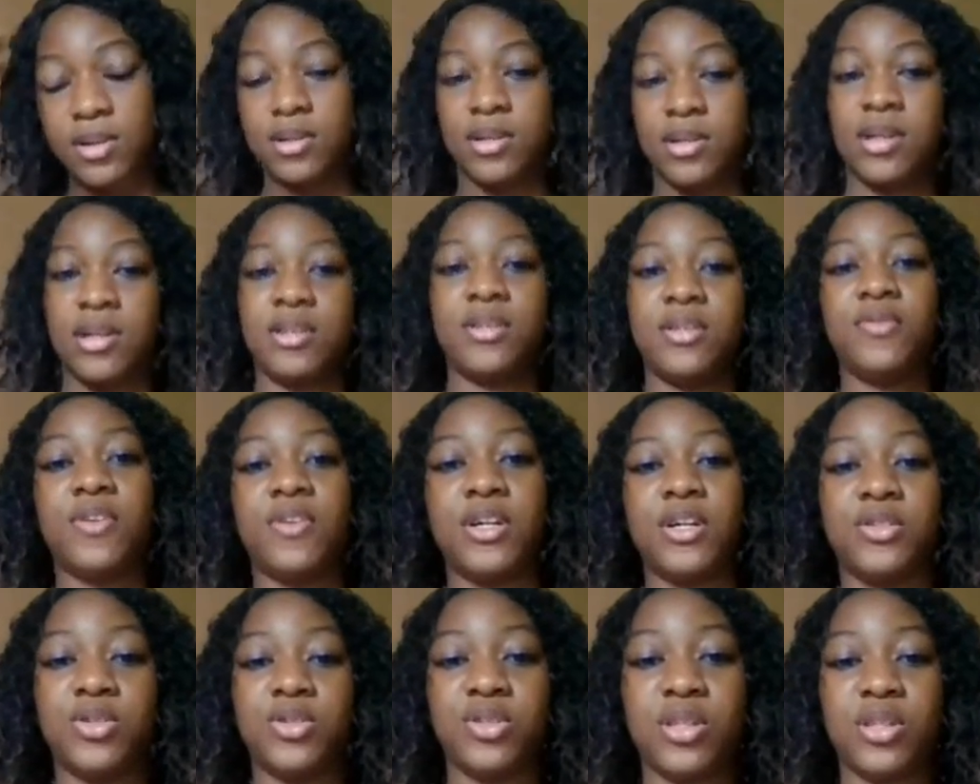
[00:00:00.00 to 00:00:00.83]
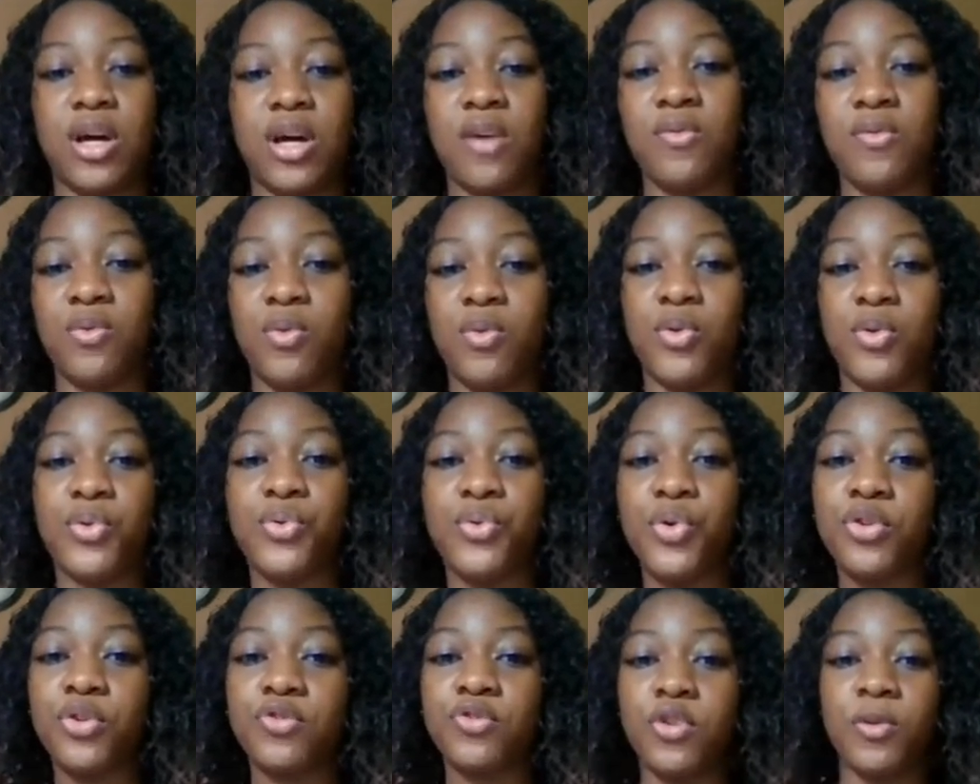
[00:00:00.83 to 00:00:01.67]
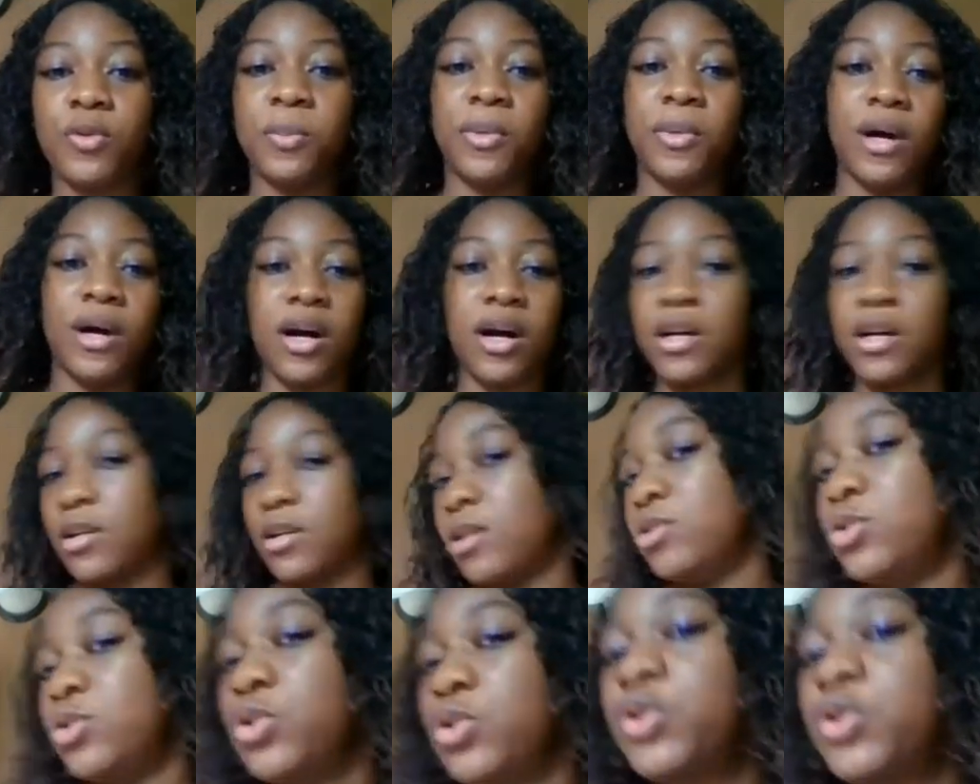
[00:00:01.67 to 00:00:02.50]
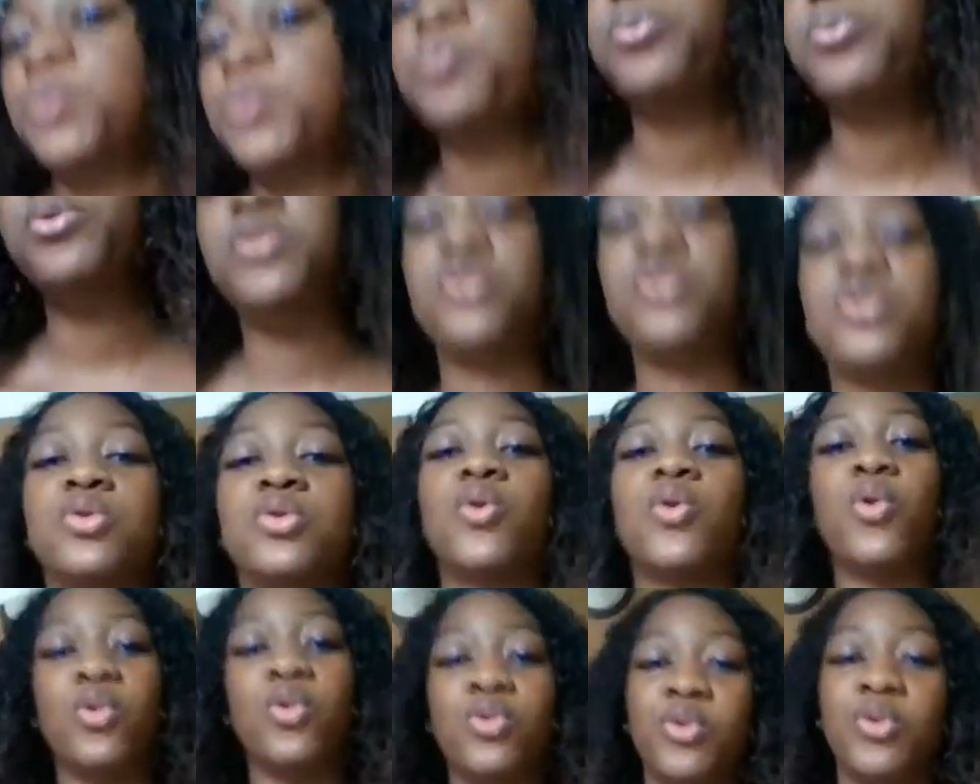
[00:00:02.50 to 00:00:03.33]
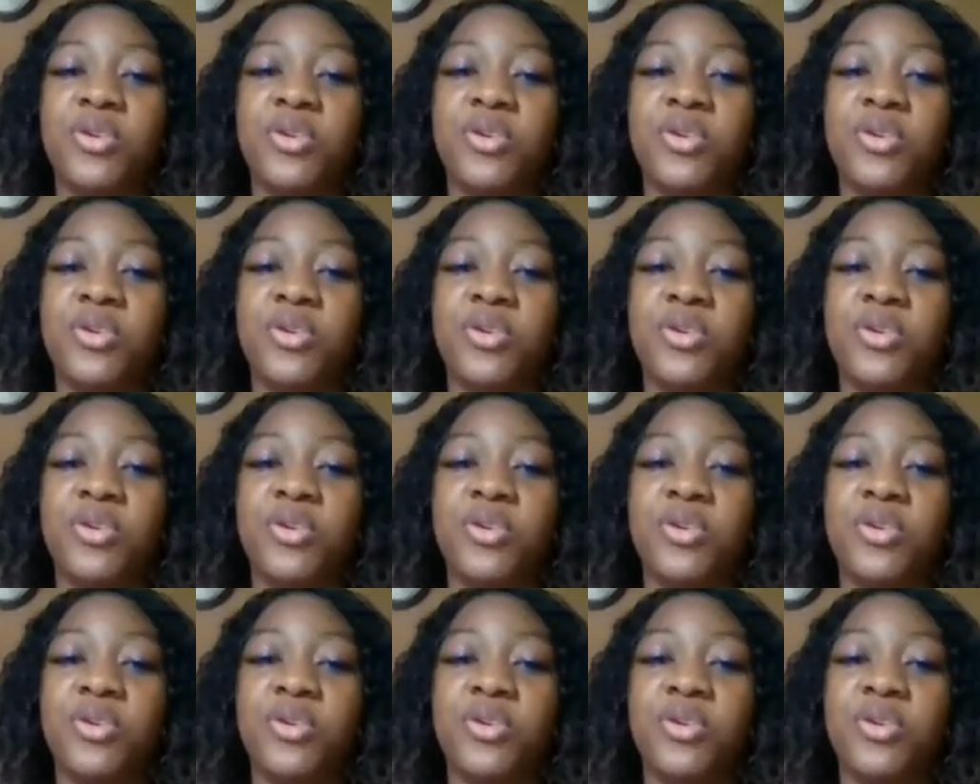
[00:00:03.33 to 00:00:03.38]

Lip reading: Like if I just have one rough or back, I can just put this on.